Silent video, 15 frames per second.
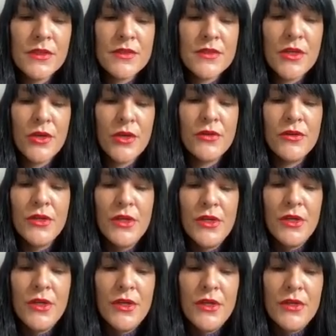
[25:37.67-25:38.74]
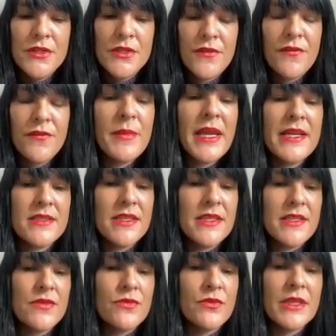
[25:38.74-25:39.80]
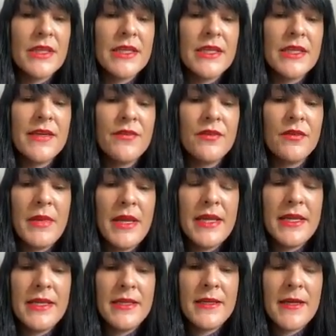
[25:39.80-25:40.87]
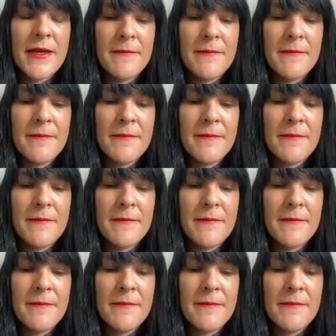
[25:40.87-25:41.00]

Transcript: So for me, it's really given me